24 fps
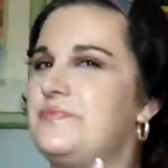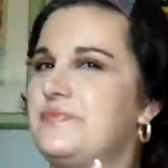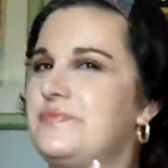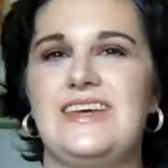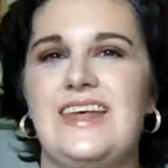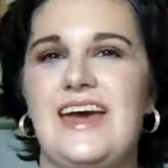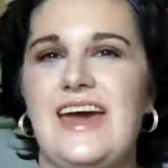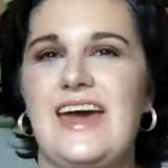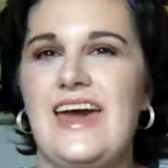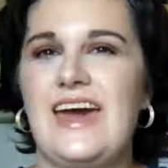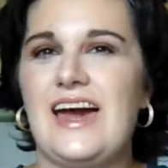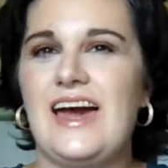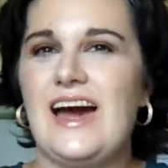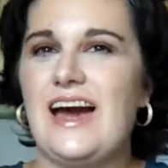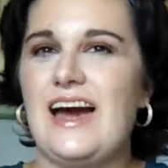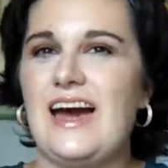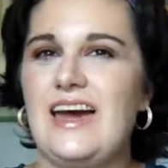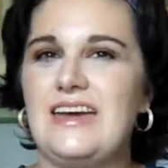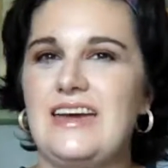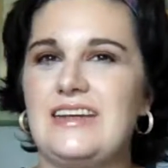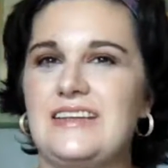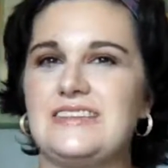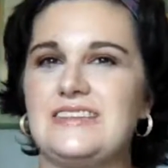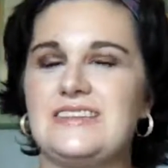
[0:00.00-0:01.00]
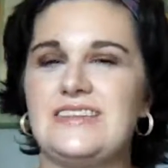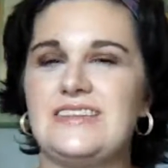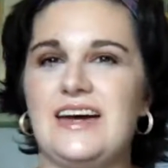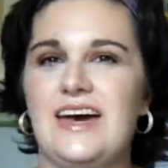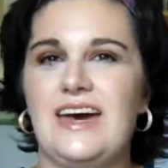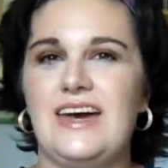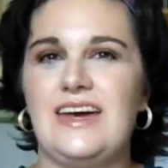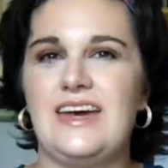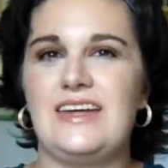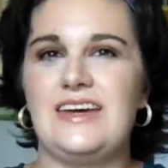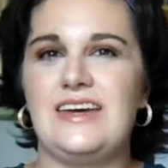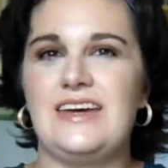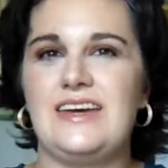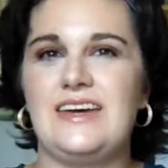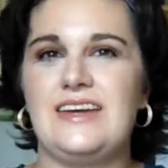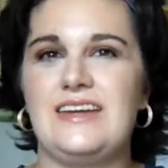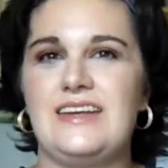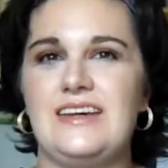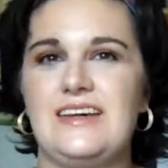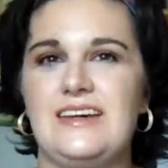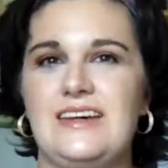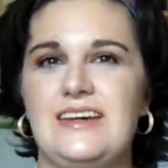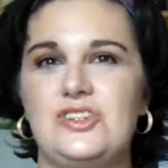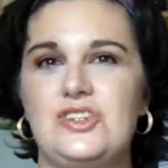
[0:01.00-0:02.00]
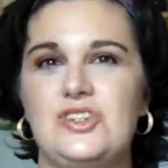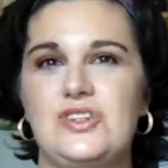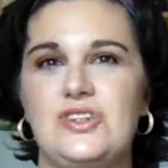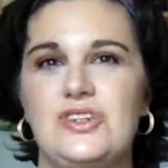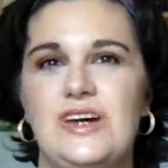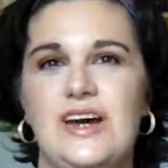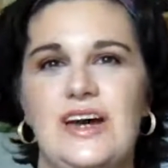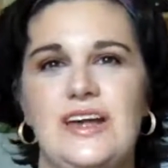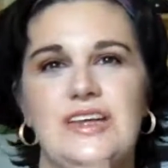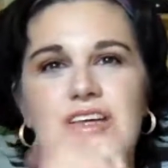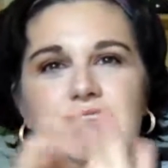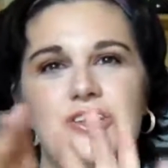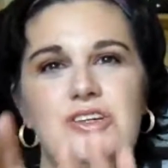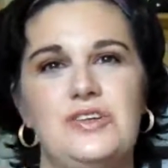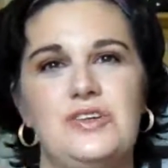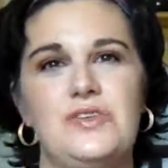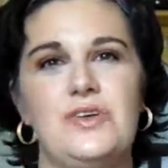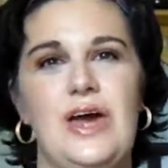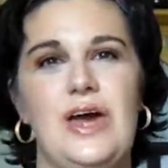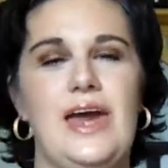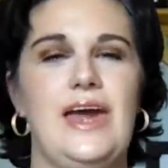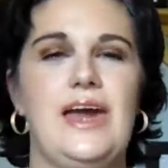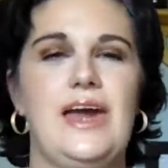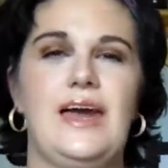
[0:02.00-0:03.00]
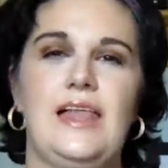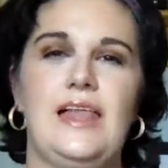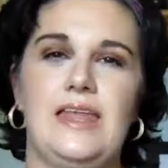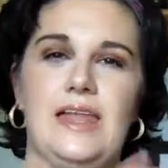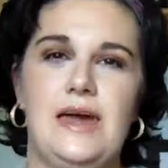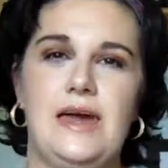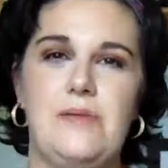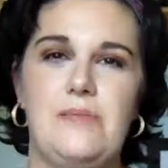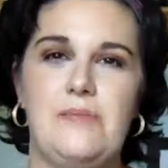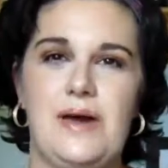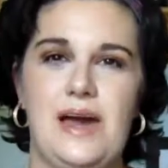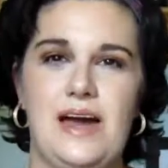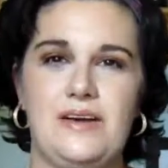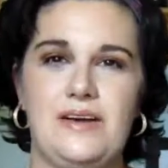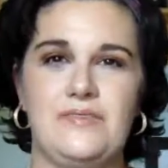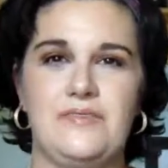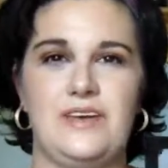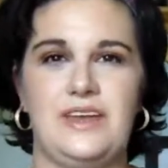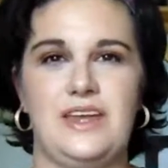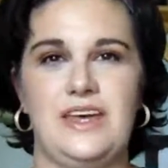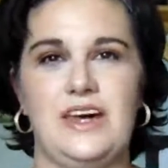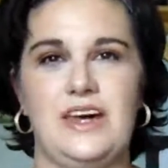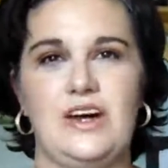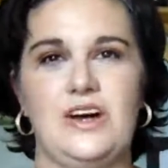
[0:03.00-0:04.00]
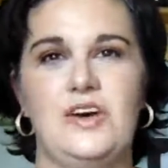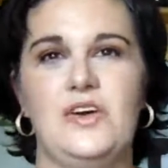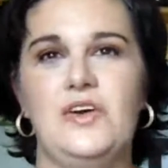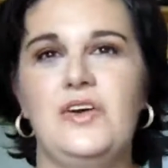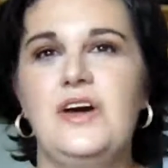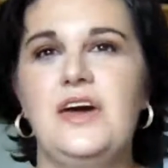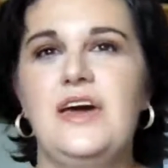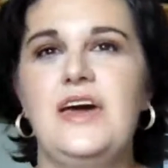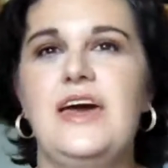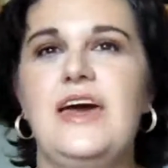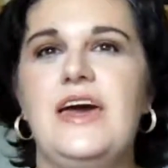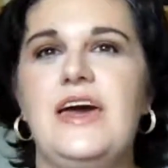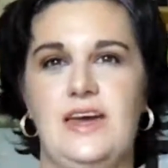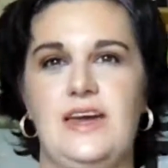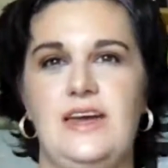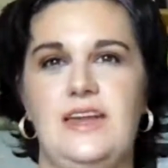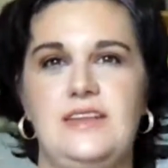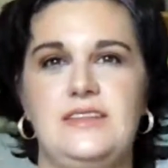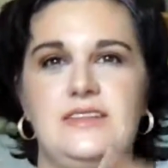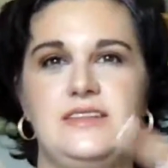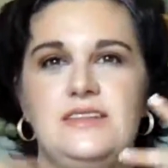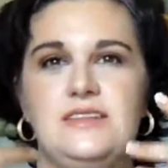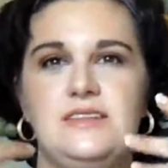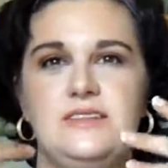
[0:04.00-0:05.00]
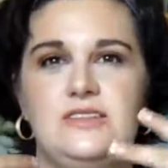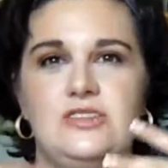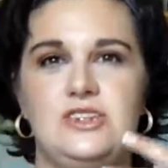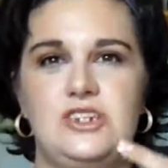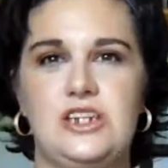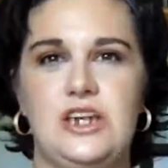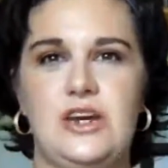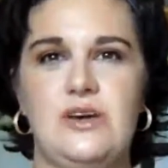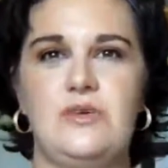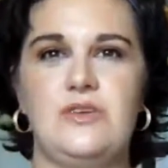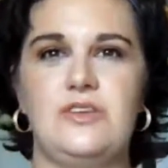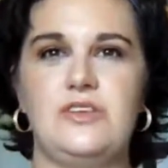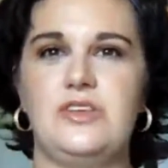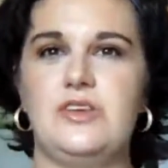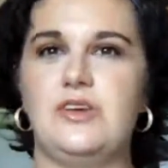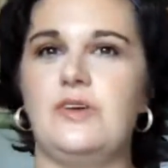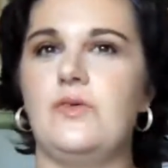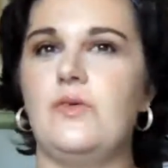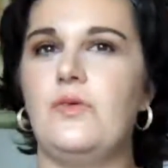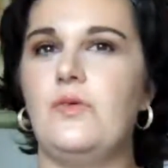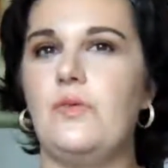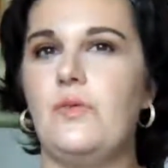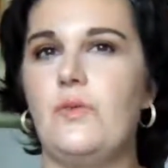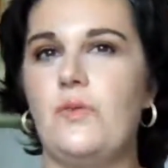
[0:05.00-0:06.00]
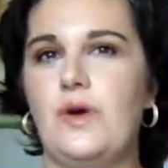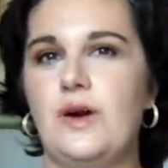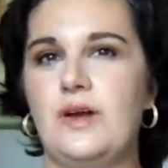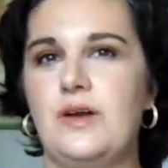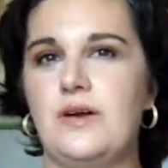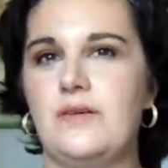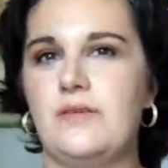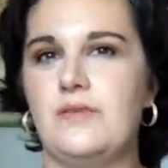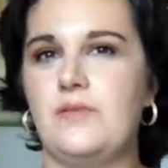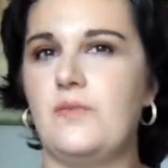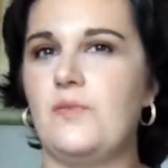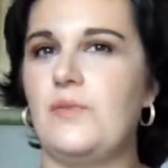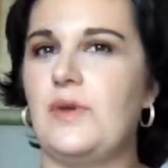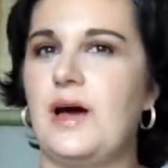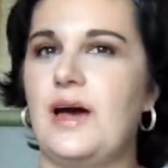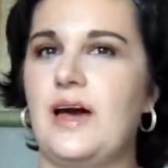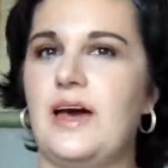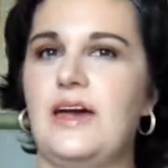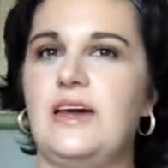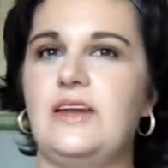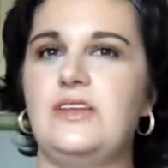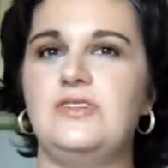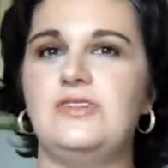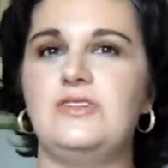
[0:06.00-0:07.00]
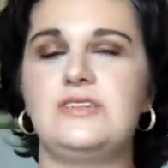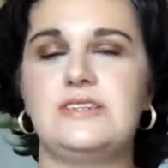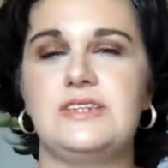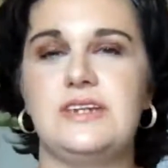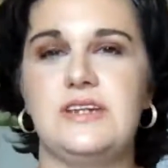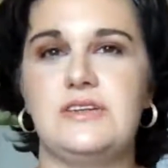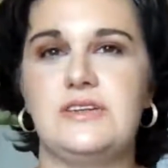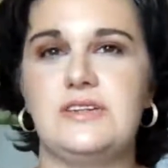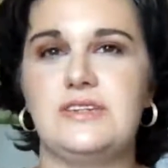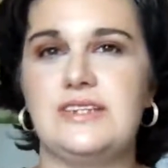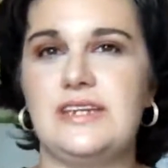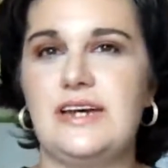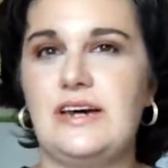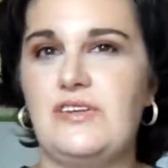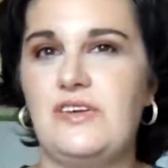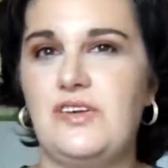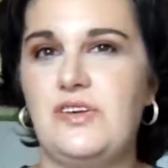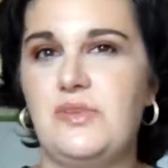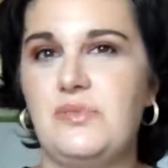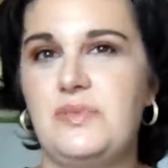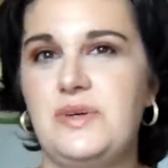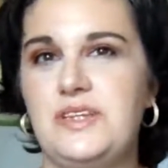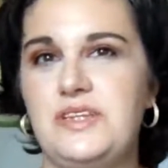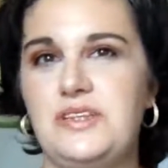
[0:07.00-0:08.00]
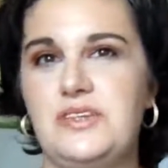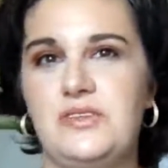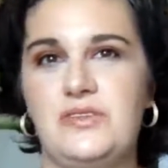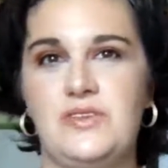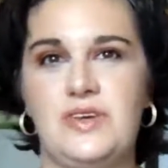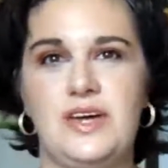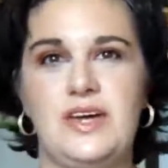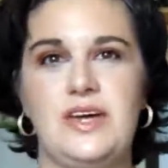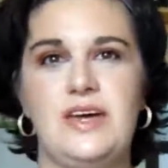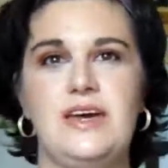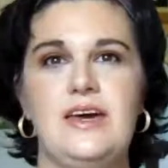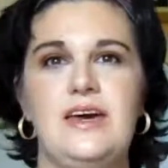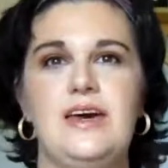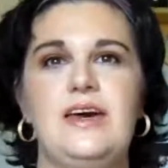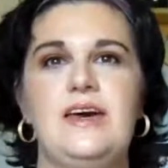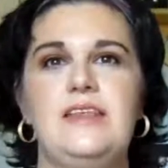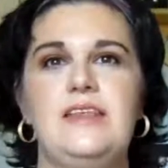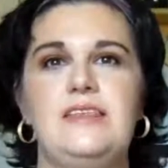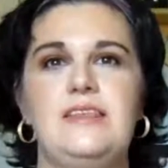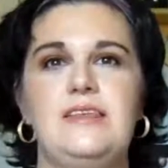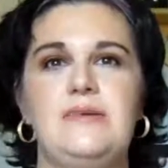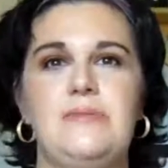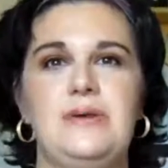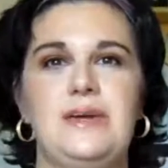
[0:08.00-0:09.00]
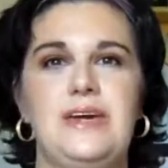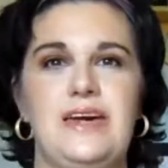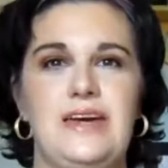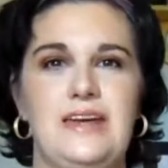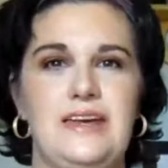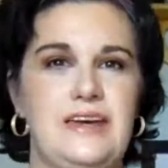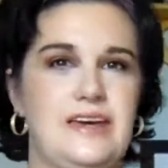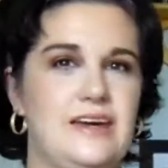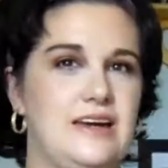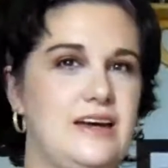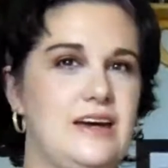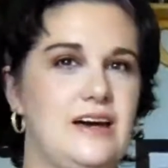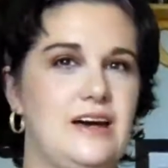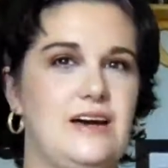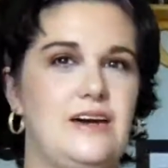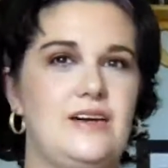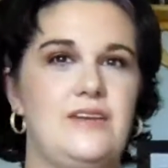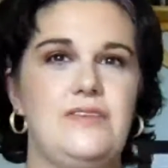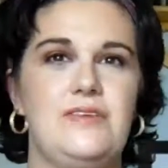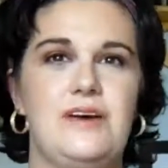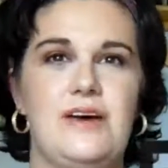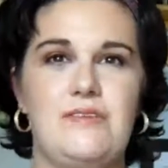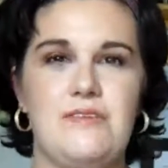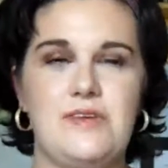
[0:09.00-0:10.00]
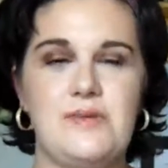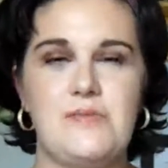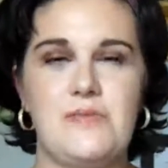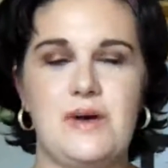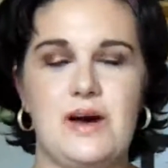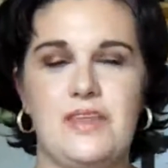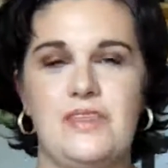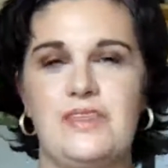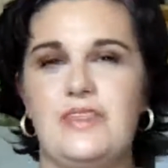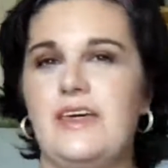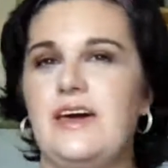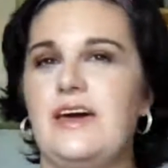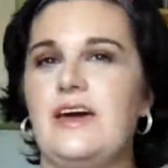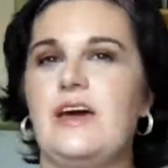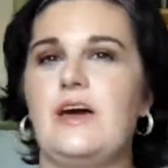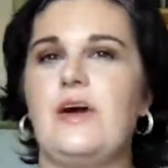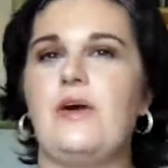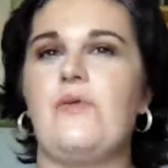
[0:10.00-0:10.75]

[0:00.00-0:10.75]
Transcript: Today I decided to kind of do a laid back video and to share with you one of my new series I will be doing the beginning of every month,